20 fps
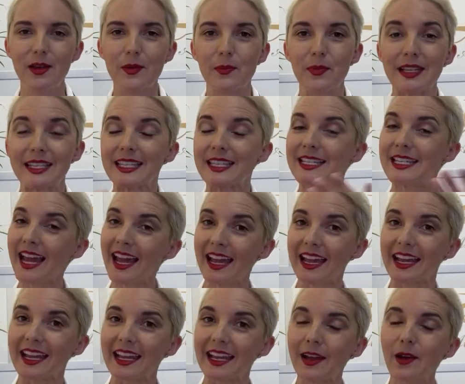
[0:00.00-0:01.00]
But
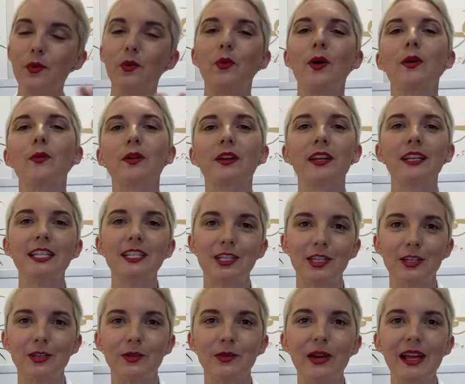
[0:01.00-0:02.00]
today, what we're gonna
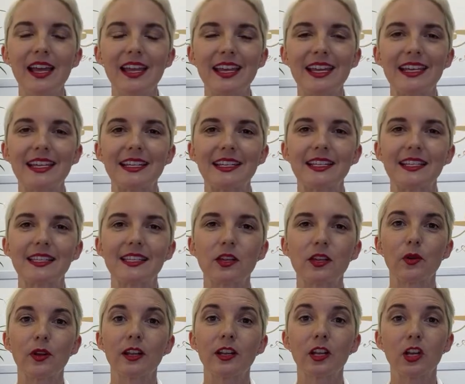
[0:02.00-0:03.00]
do is
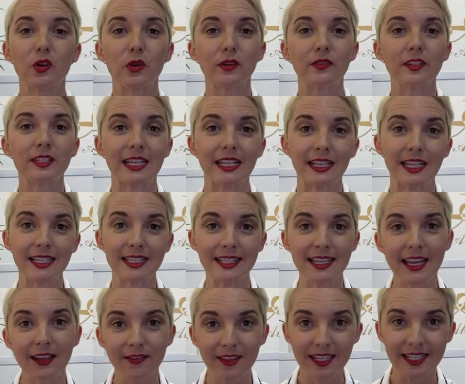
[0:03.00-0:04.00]
gonna go over daylight
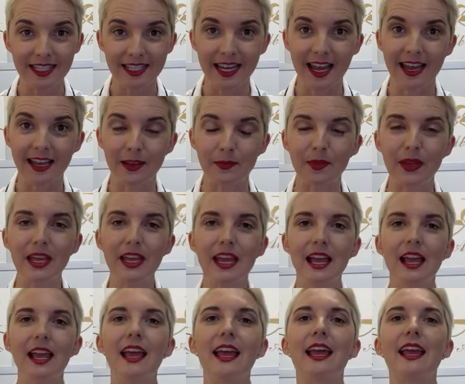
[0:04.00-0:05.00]
savings time.
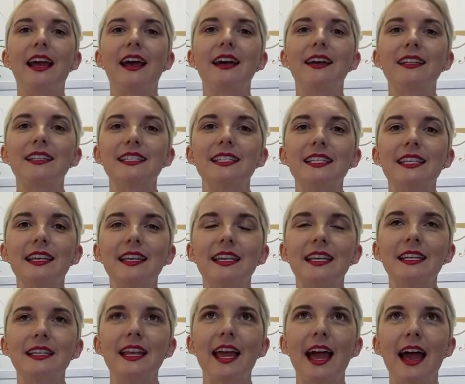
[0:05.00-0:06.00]
And
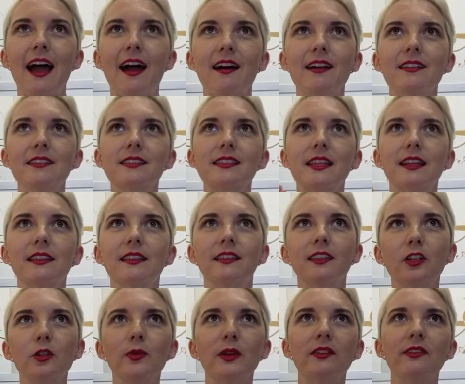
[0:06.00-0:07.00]
it has a
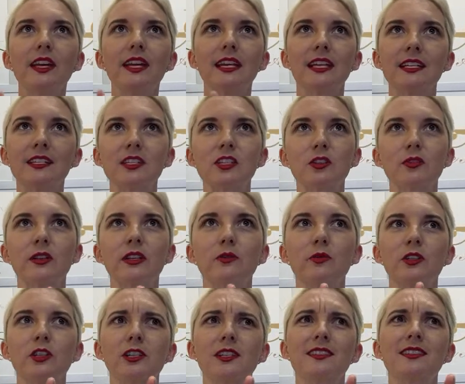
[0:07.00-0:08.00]
little bit of a history,
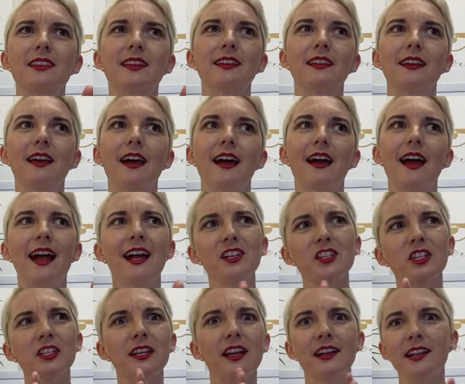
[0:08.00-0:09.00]
which is
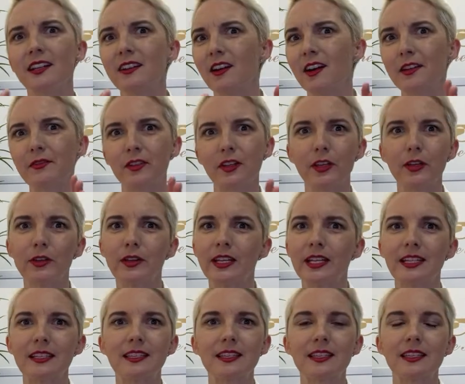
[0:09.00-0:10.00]
actually kind of convoluted.
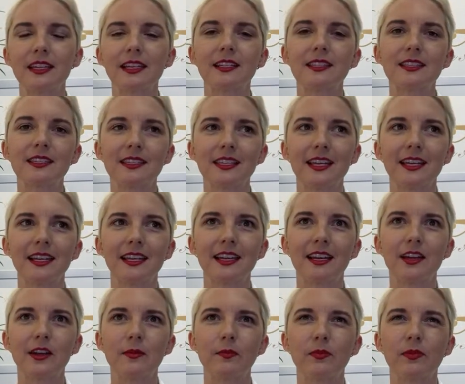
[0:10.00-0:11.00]
It's
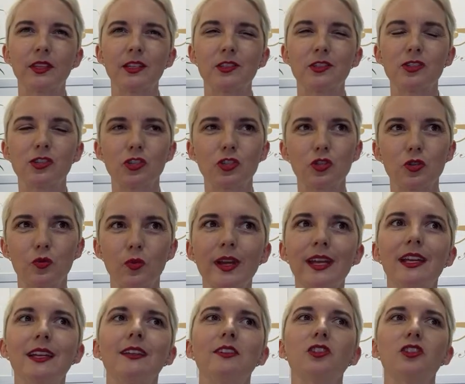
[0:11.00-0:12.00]
a
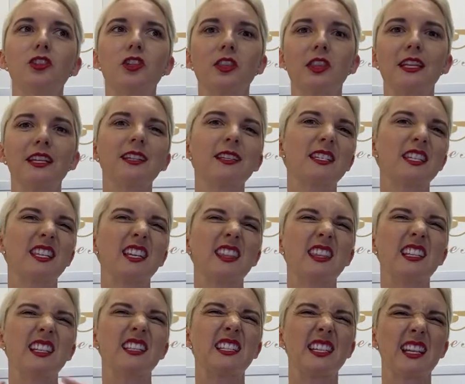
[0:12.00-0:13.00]
strange thing to get the
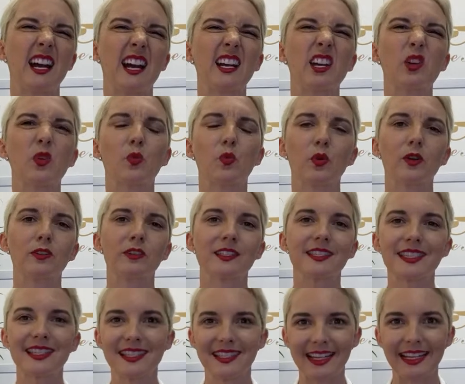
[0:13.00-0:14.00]
entire world
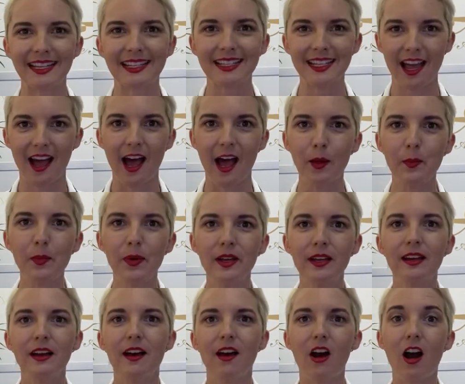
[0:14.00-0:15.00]
synced up
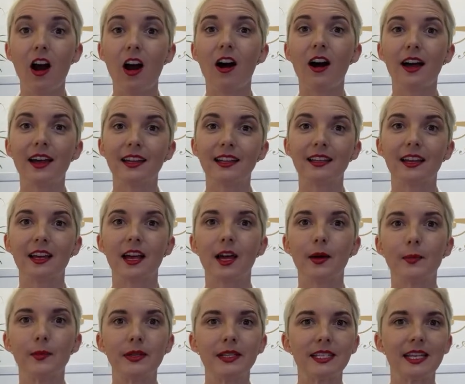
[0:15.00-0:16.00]
on
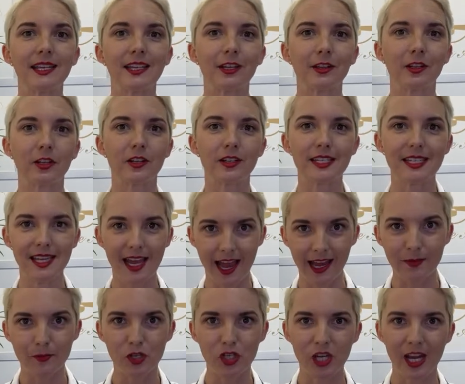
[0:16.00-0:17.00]
a particular
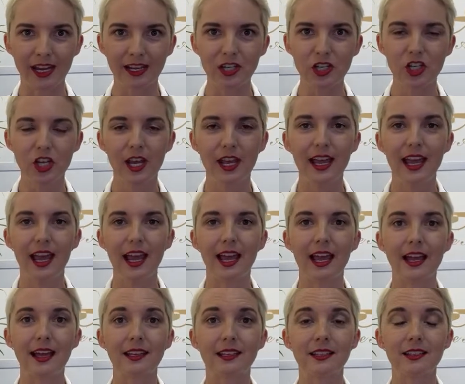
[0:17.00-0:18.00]
time change.
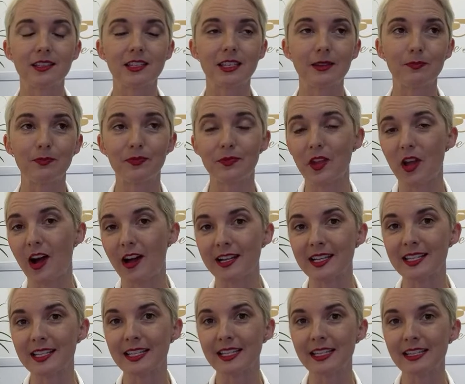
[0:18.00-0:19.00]
And
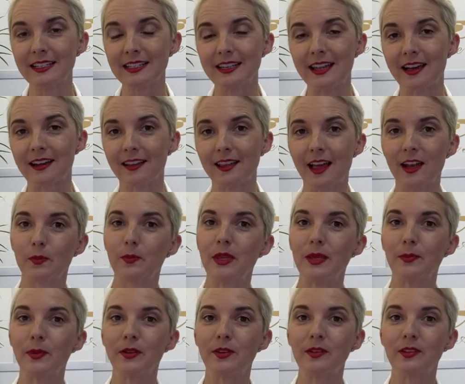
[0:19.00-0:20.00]
honestly, not a lot of
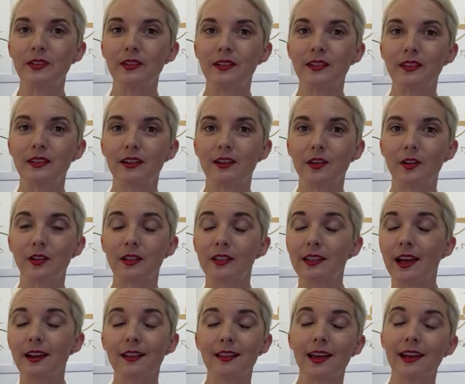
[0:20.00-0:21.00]
people or
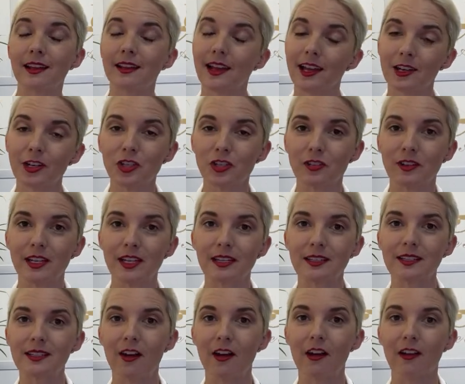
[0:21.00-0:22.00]
not a lot of
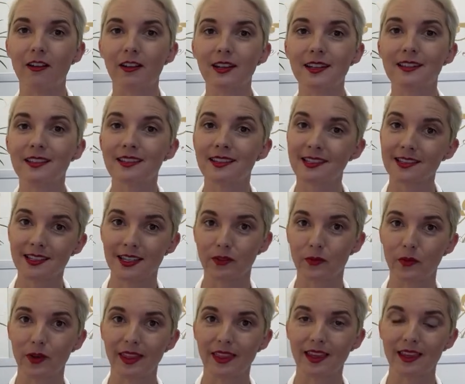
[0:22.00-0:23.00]
countries are consistent
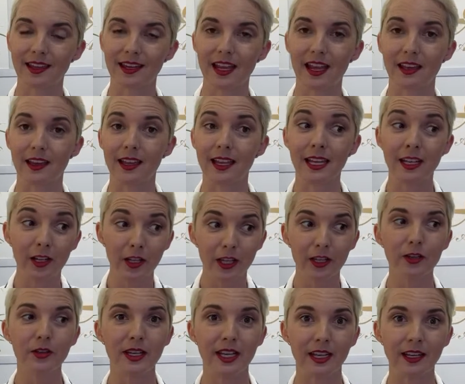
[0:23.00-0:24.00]
with it,
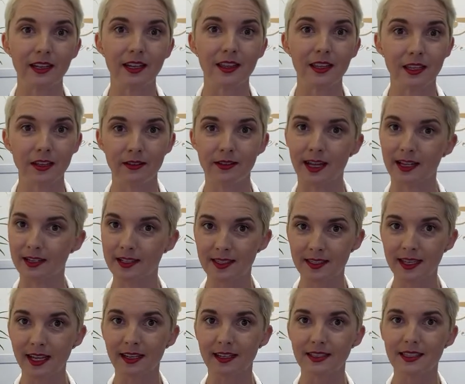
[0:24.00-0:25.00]
including the United
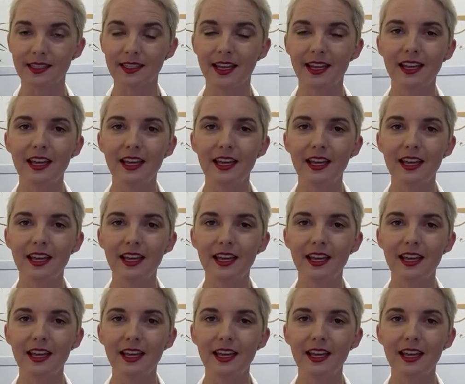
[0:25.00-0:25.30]
States.